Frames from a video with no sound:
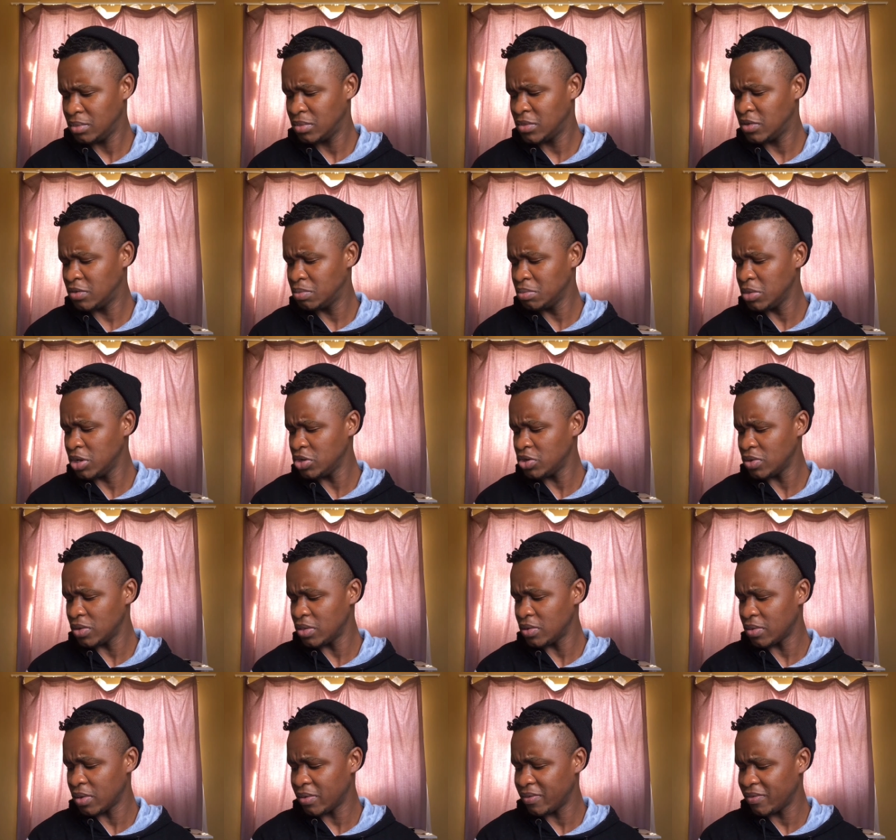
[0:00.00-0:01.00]
smash
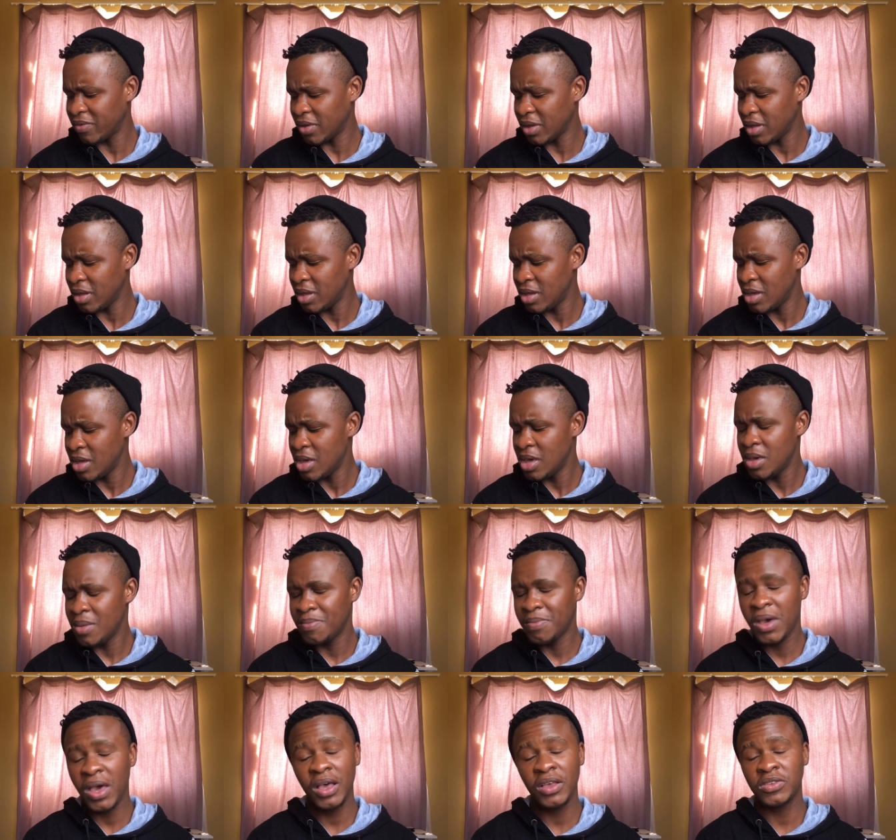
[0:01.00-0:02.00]
on the River,
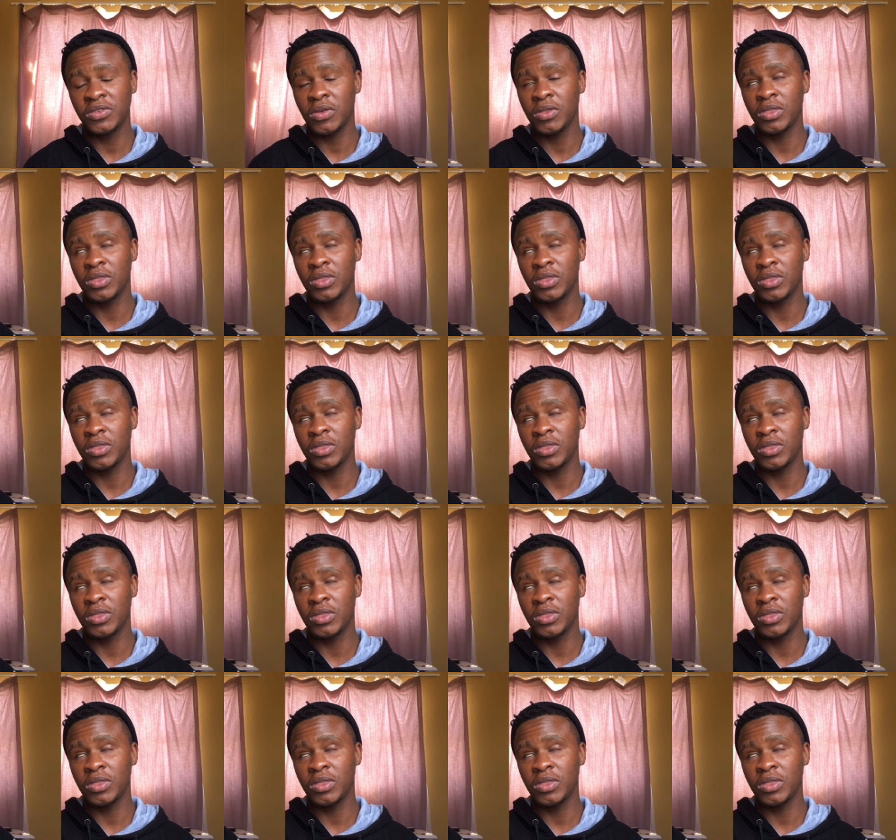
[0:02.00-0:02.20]
pass